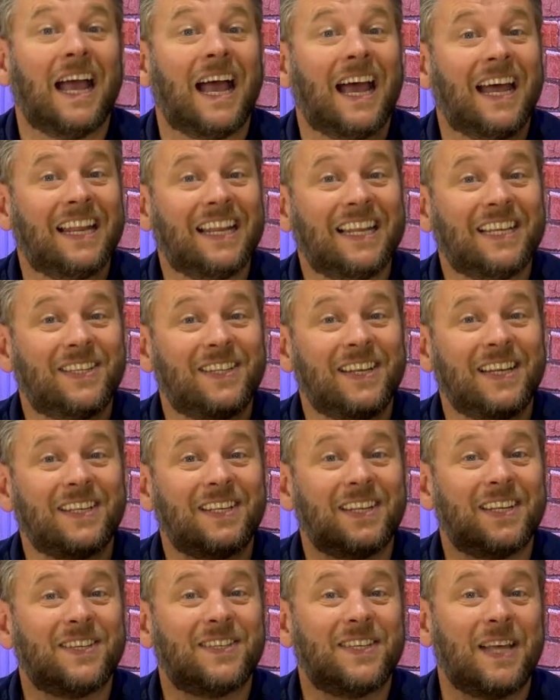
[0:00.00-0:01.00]
and listening
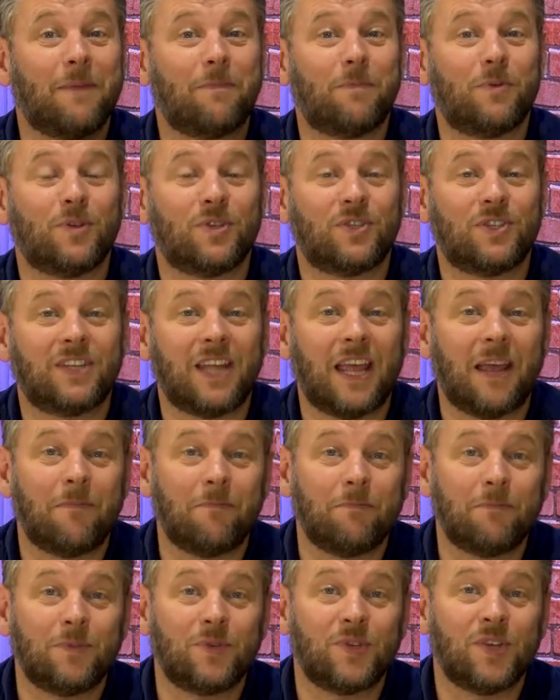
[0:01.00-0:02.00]
to the separate
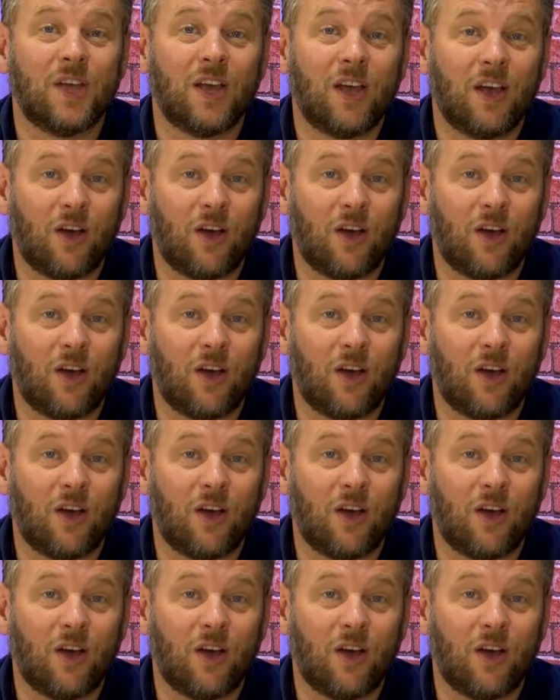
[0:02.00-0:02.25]
stems